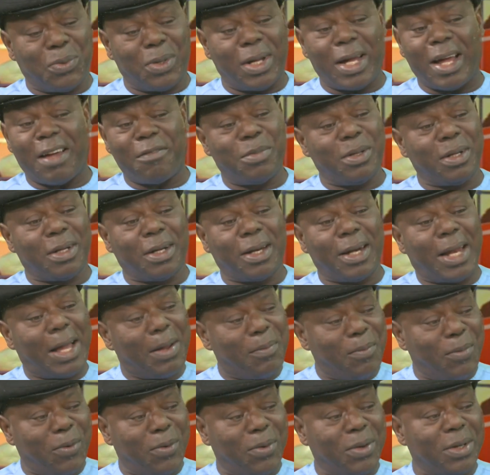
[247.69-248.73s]
We have been
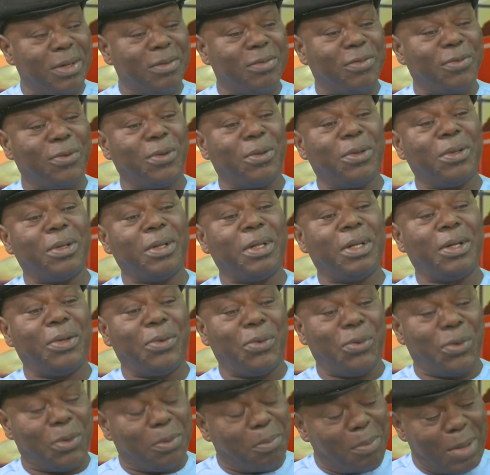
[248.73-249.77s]
clamoring for a
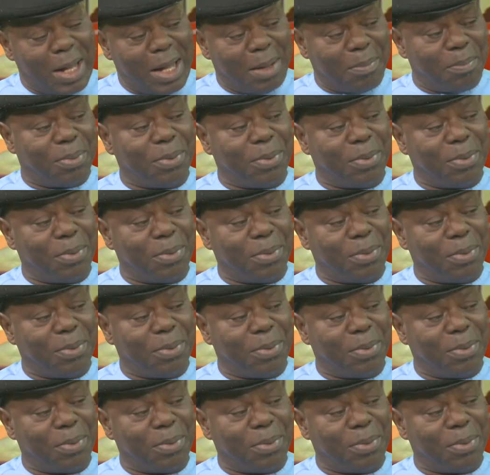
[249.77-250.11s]
roadmap